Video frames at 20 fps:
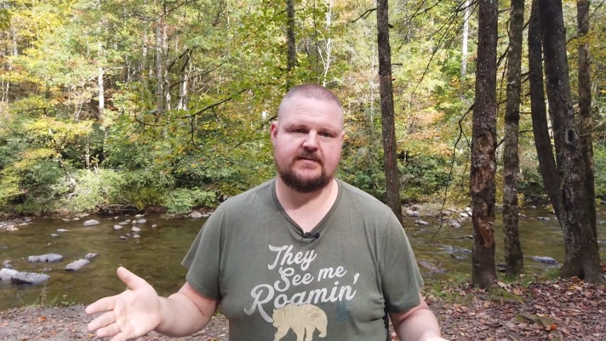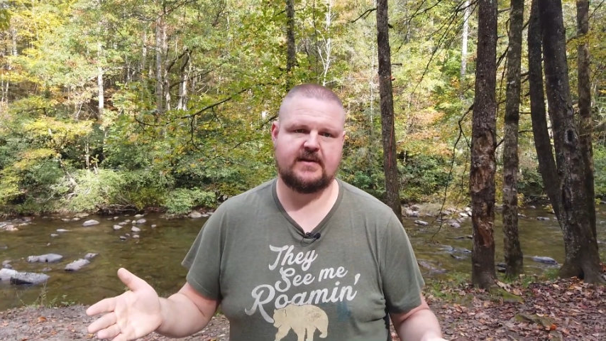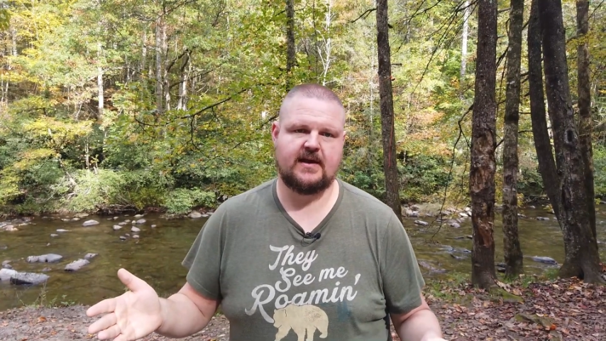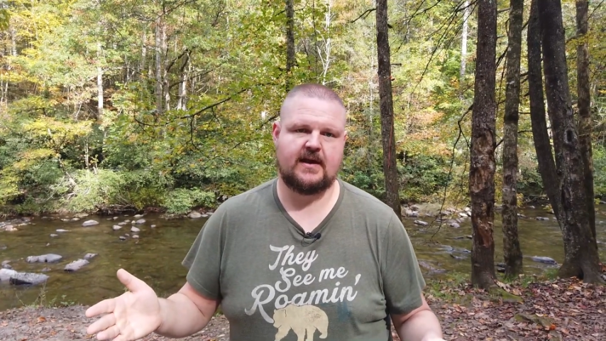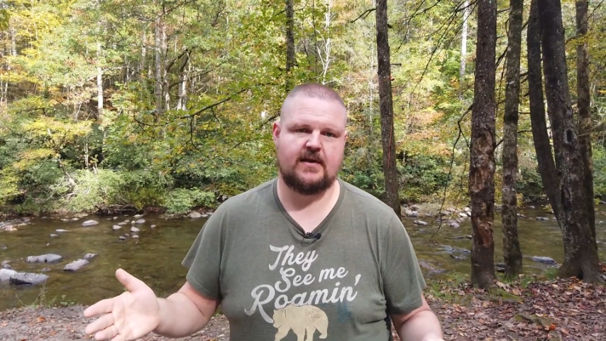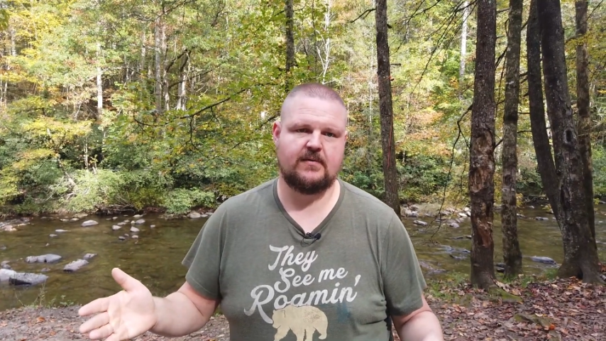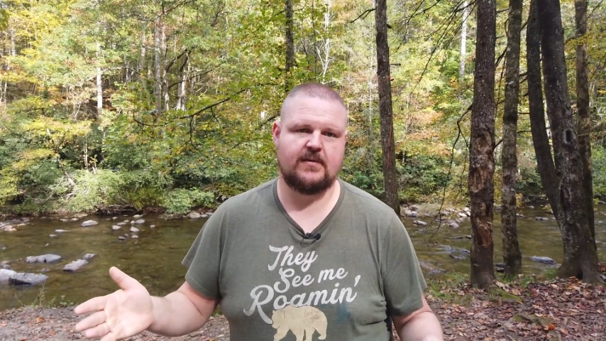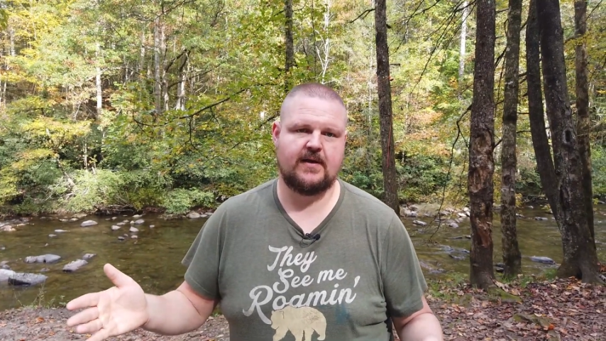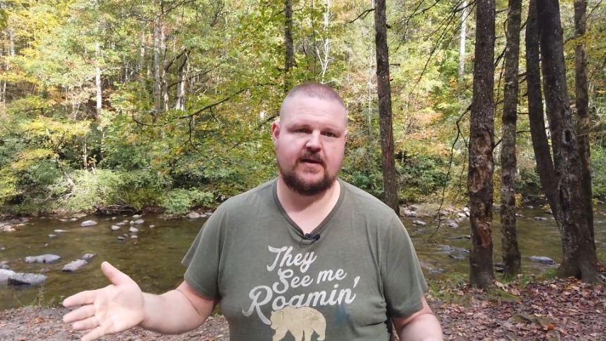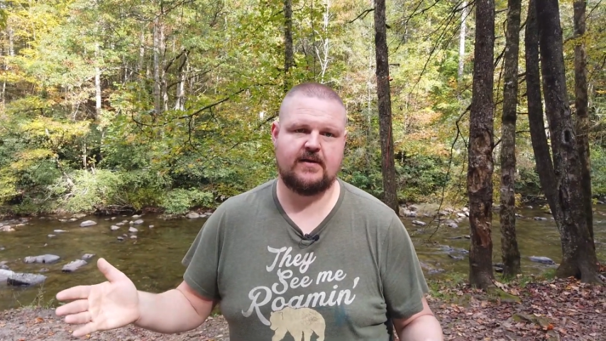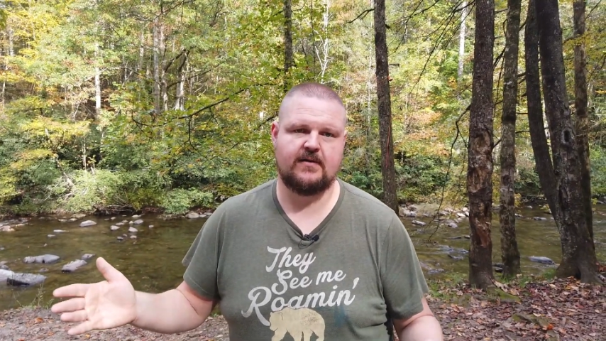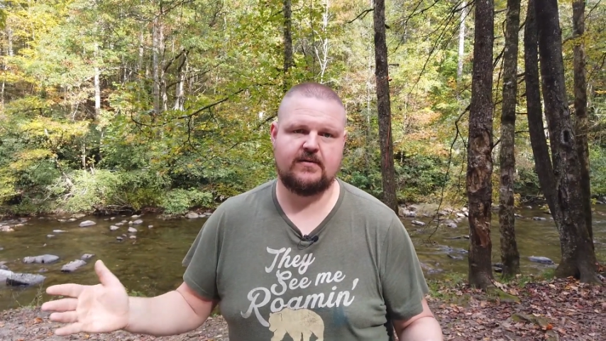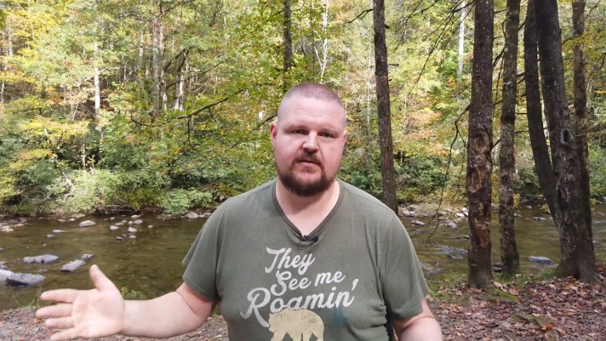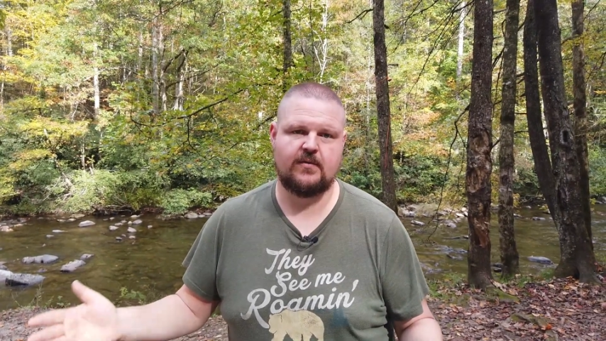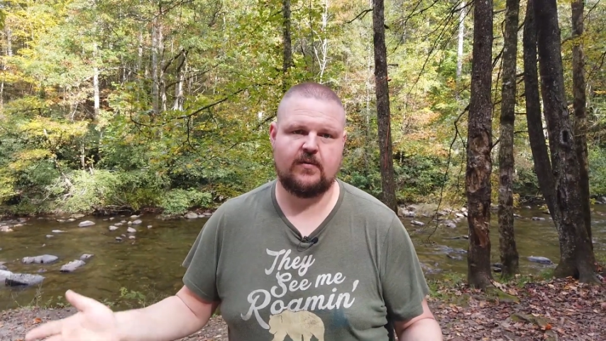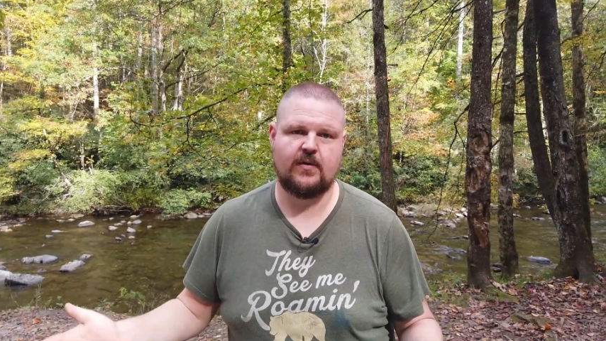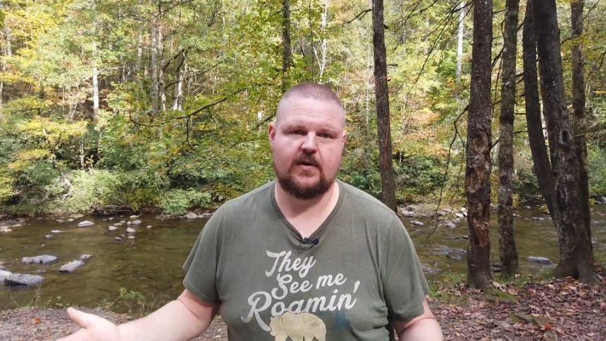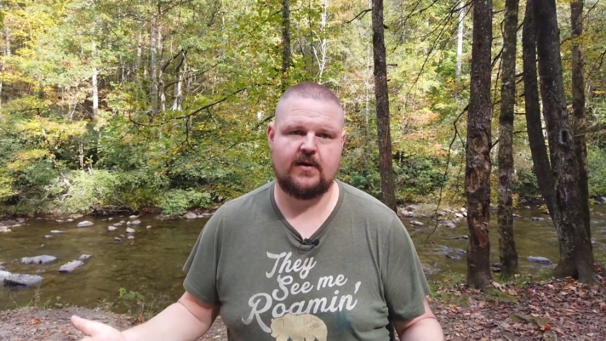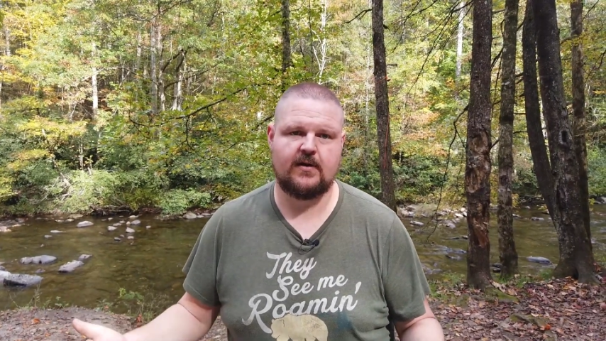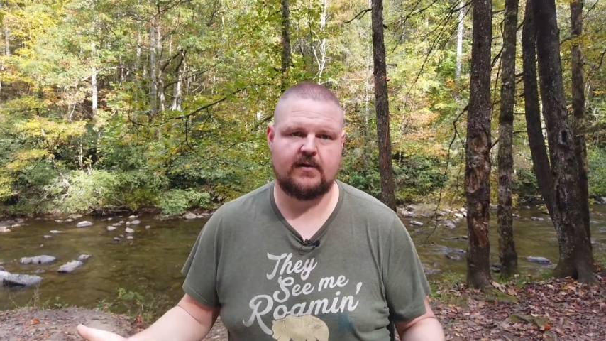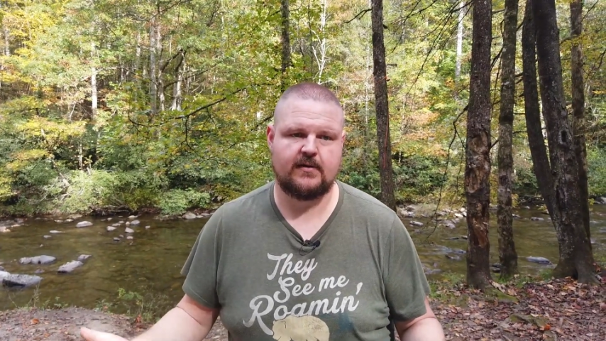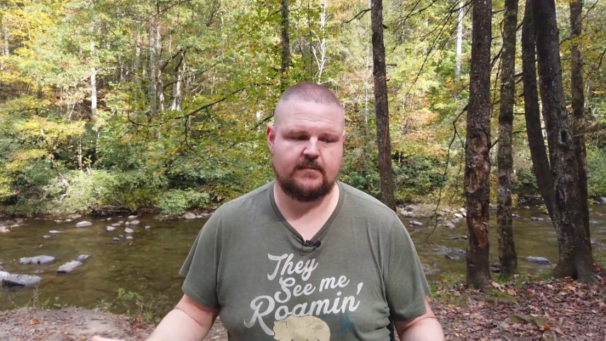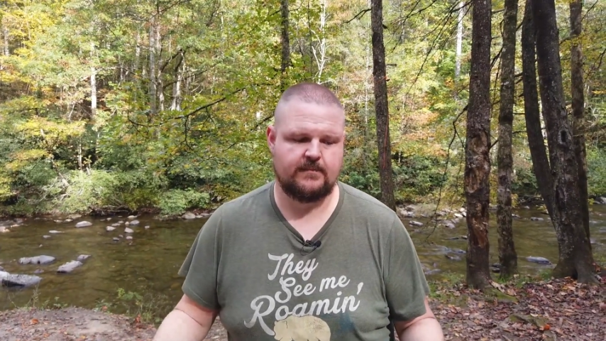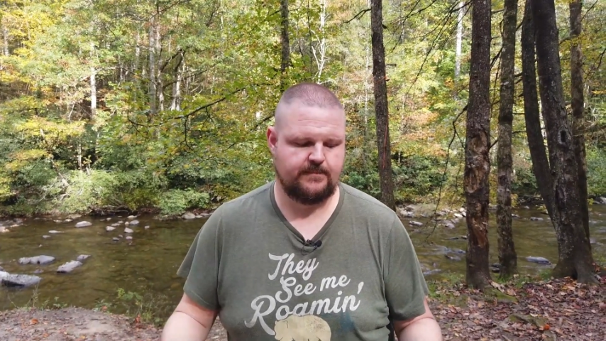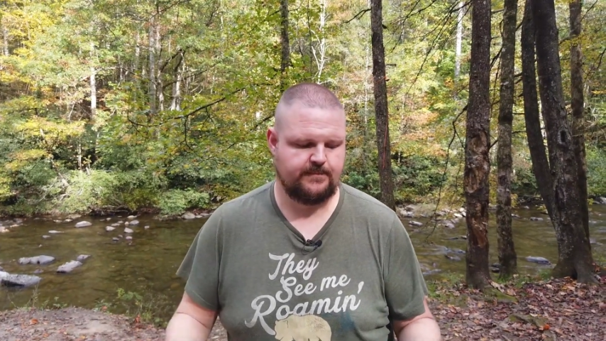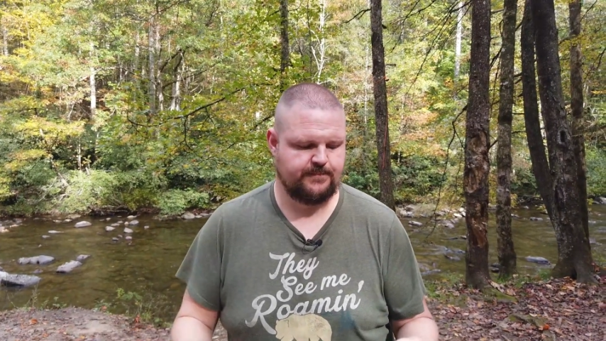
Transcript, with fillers: site right on the water.